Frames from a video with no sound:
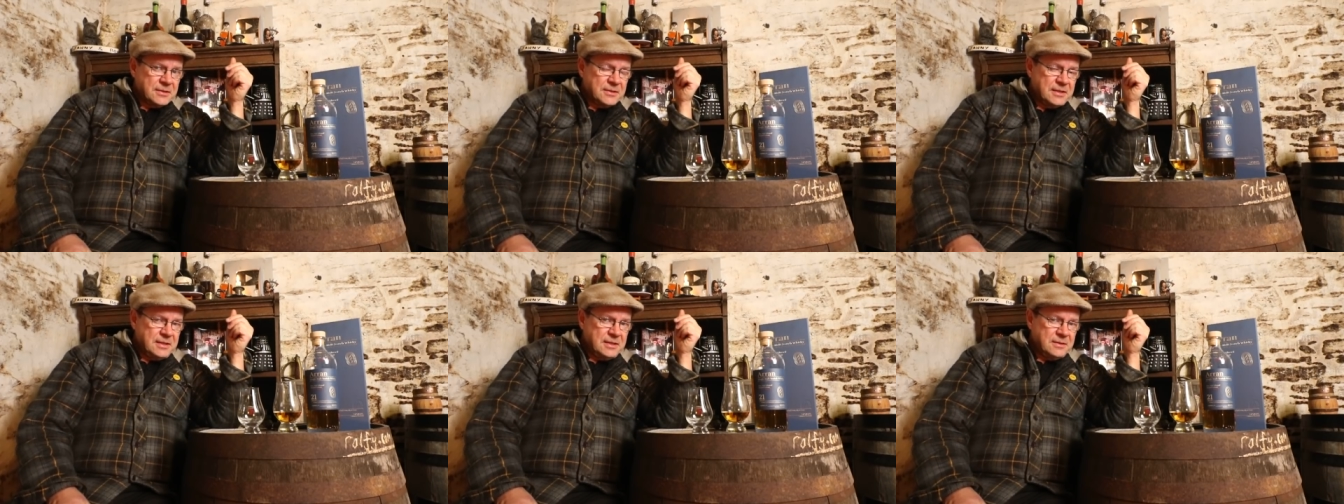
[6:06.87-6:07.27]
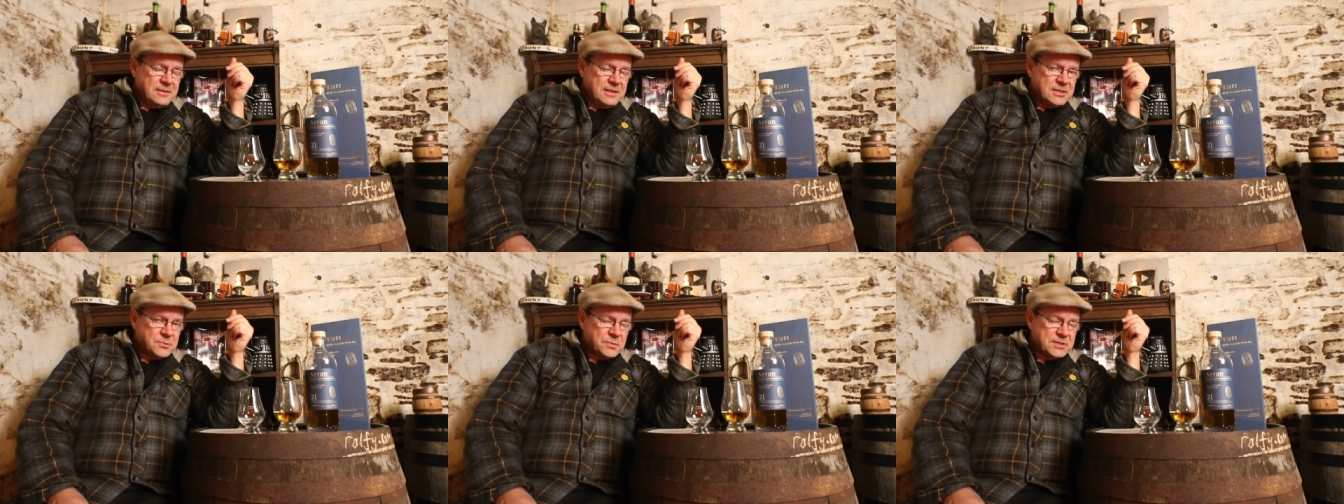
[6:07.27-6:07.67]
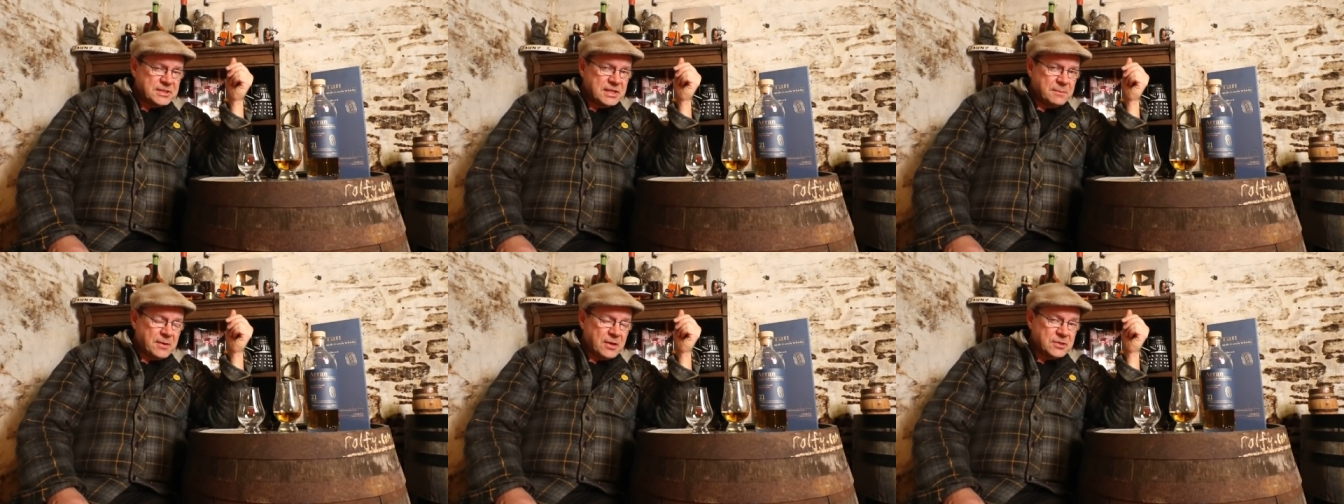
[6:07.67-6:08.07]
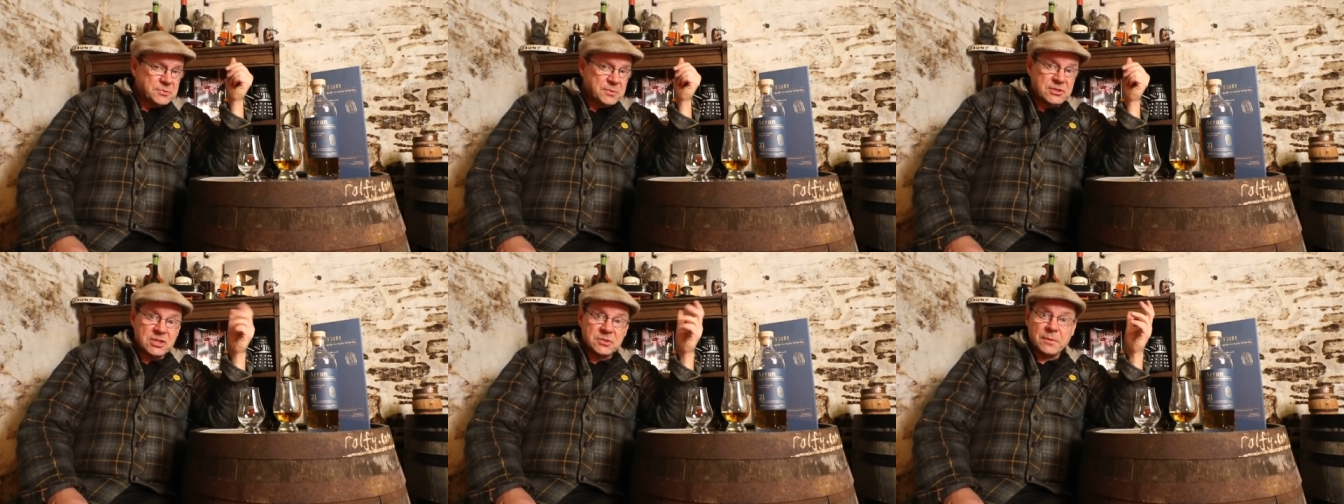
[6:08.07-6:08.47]
the, these whiskey
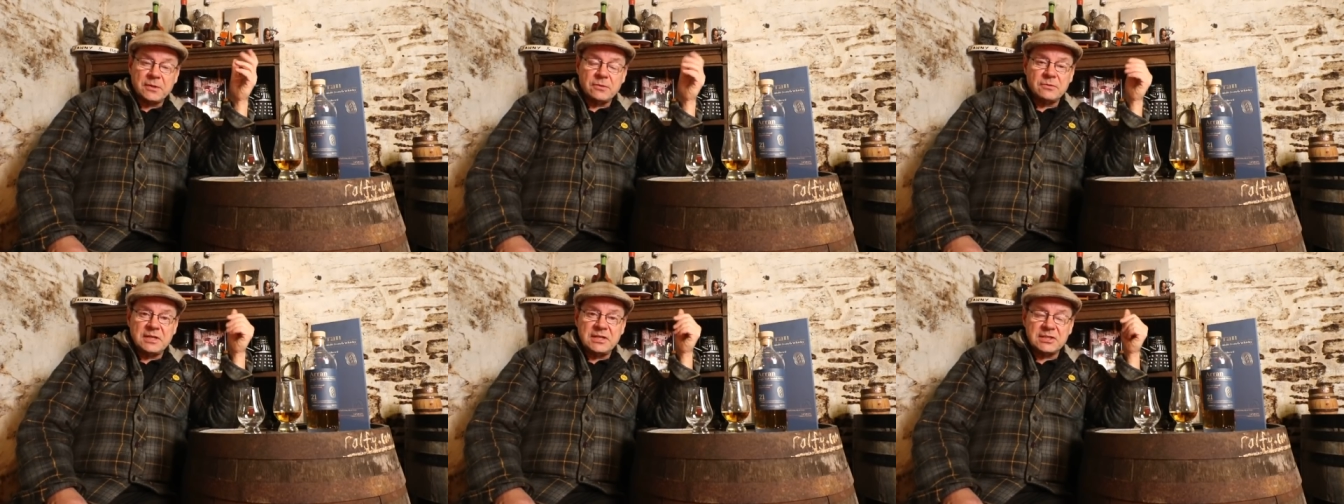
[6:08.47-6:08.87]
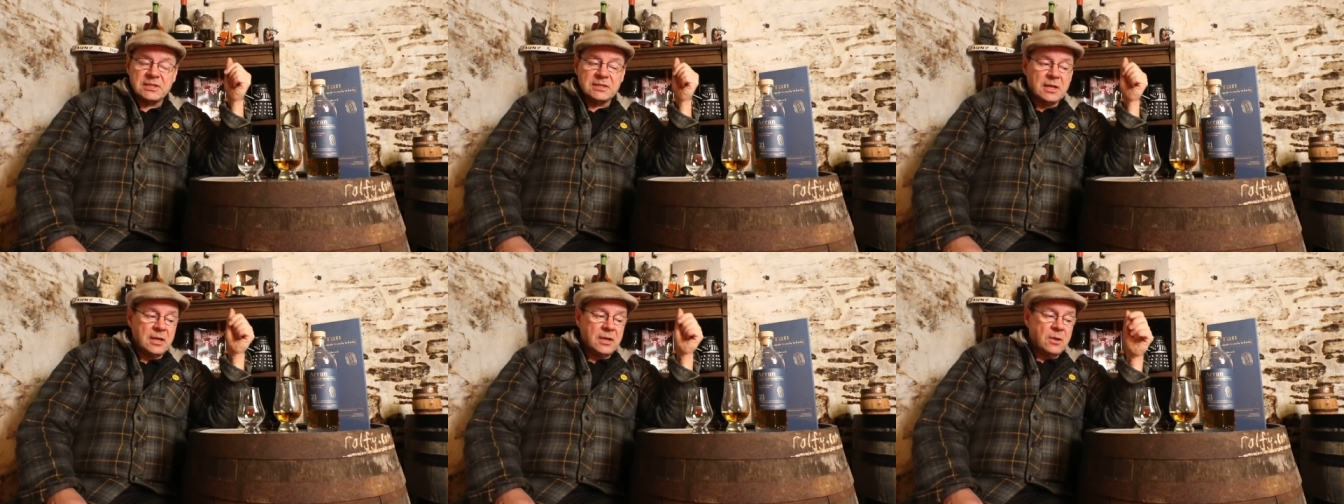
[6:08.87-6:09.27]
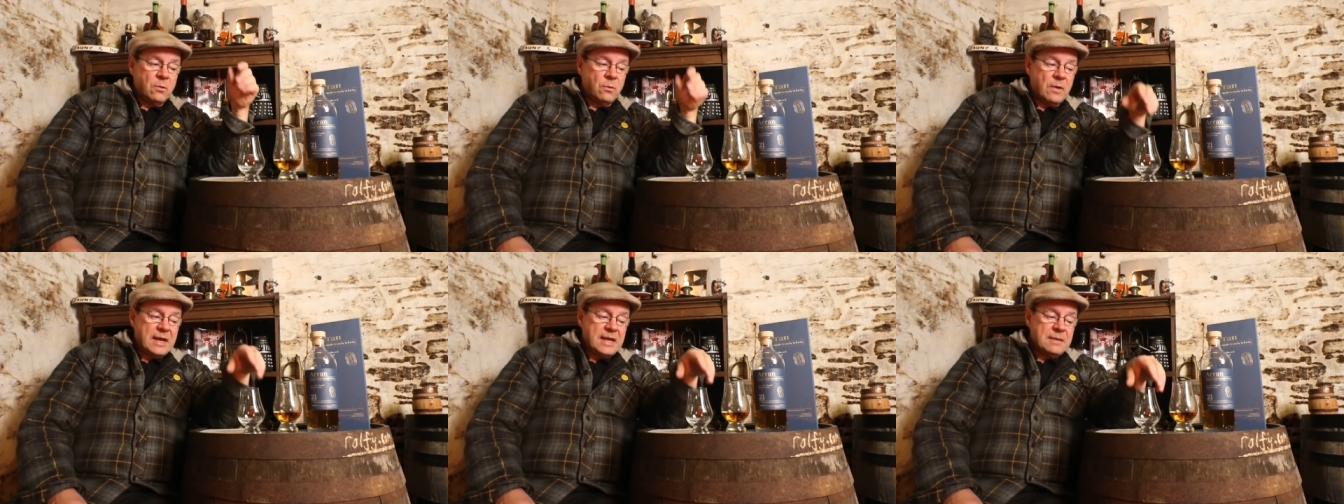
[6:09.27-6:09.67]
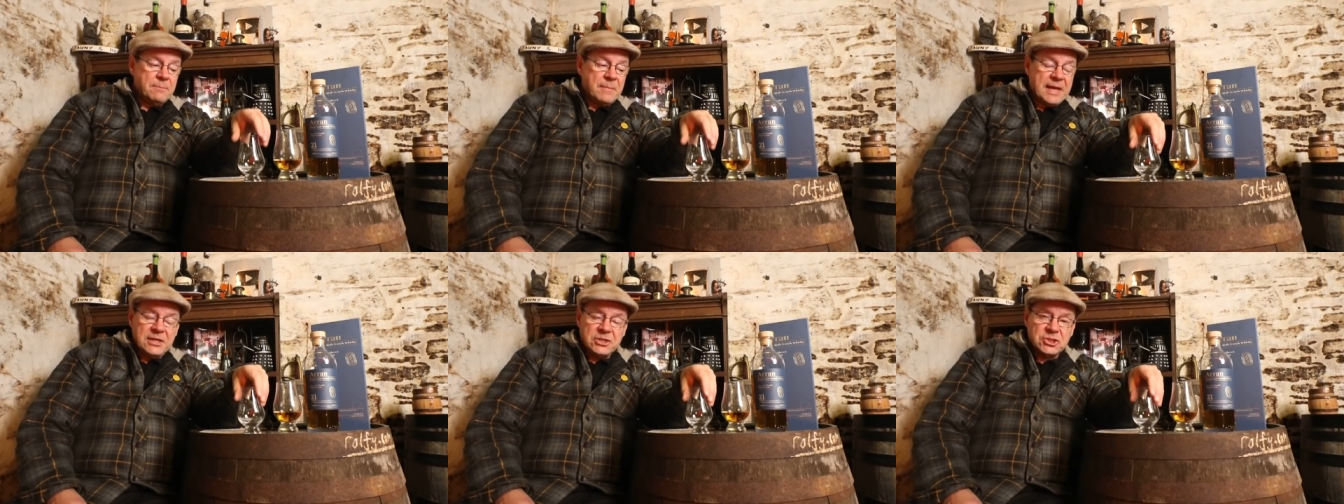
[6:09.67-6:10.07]
bars, which is one reason why
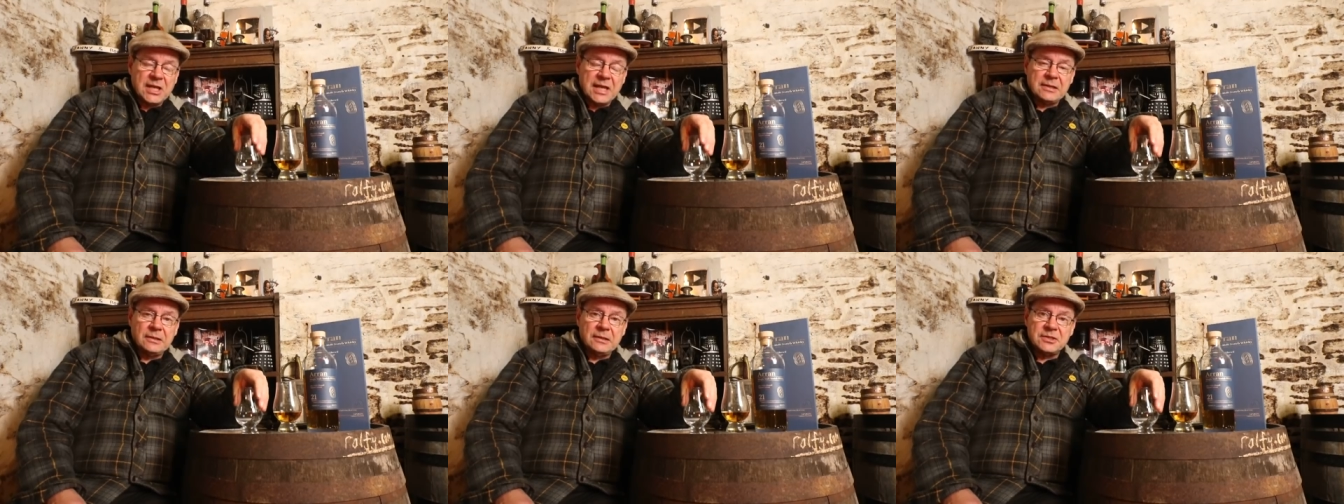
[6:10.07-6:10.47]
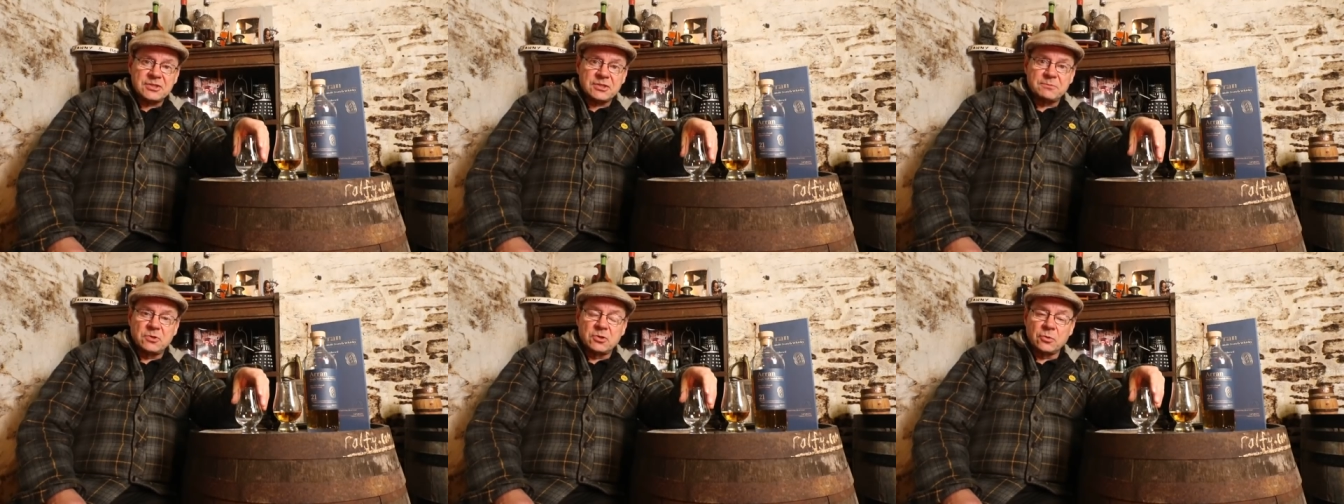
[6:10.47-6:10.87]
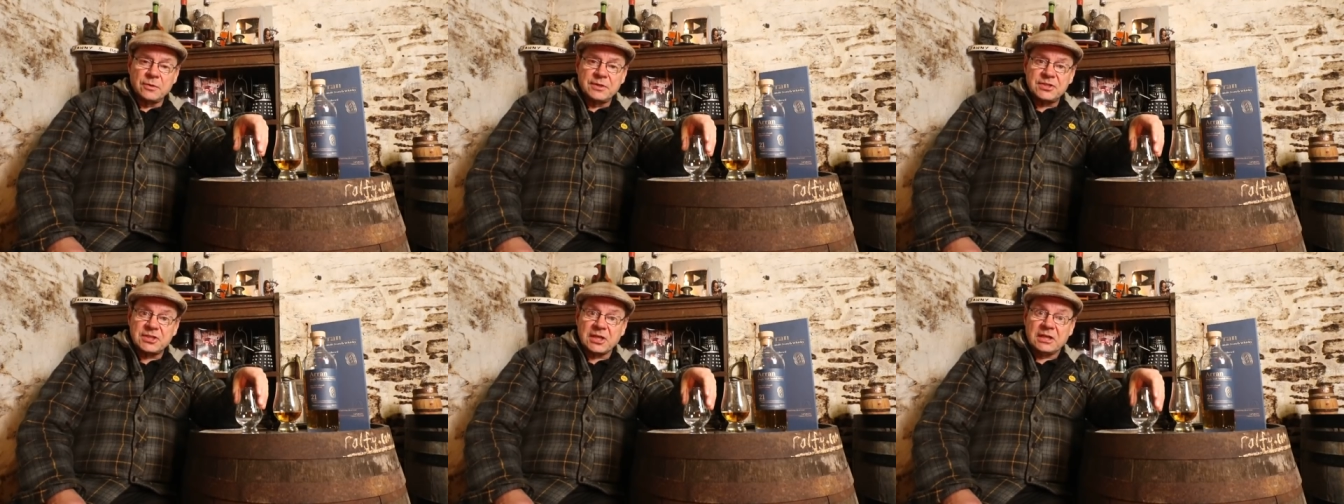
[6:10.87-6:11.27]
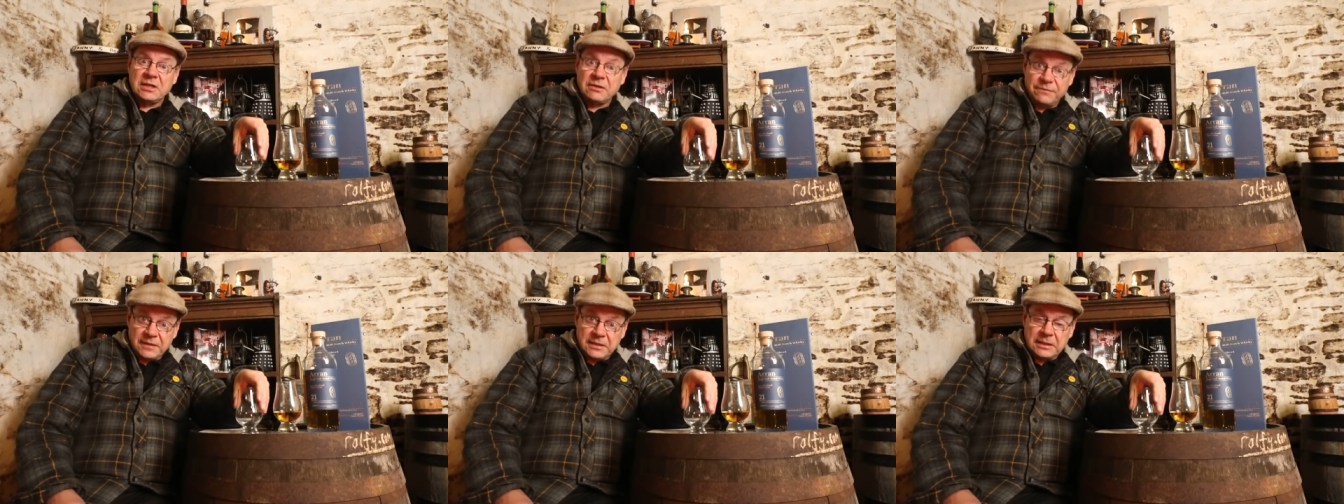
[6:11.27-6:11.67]
my channel has grown
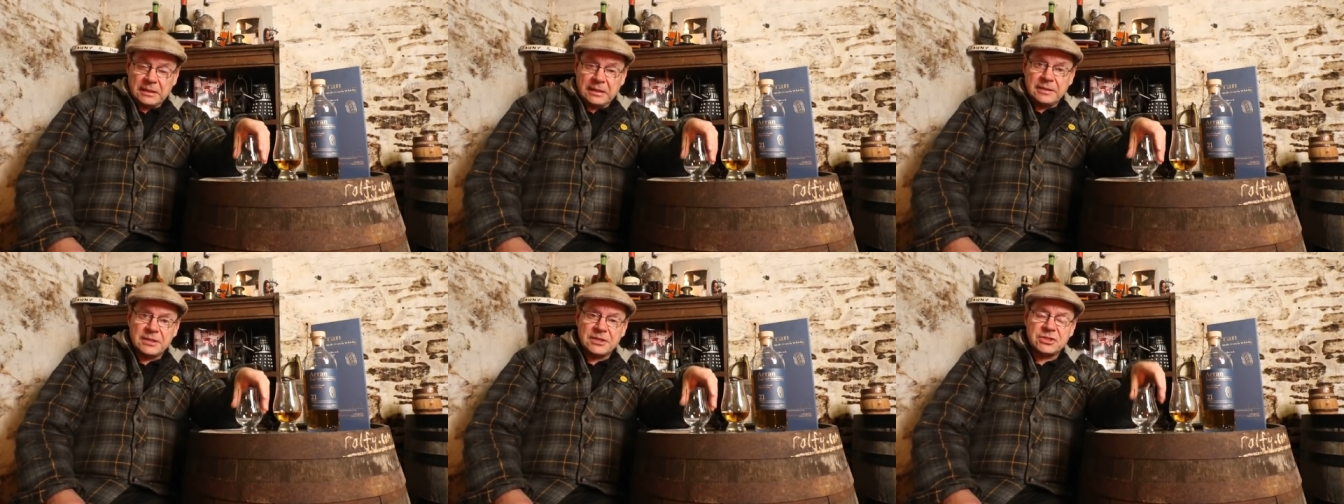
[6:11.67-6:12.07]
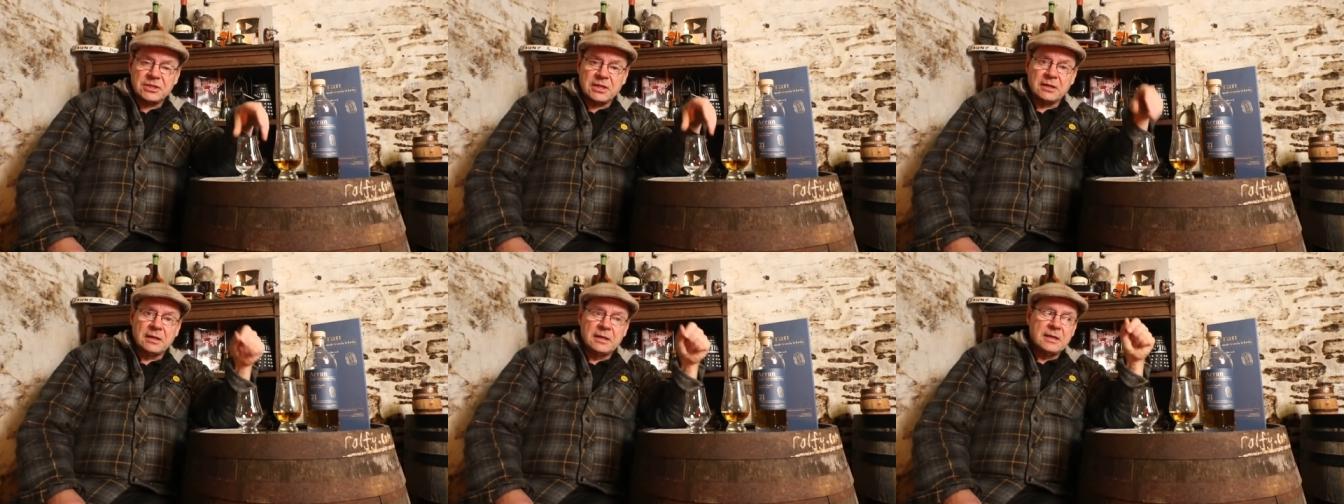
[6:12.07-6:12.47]
significantly this year.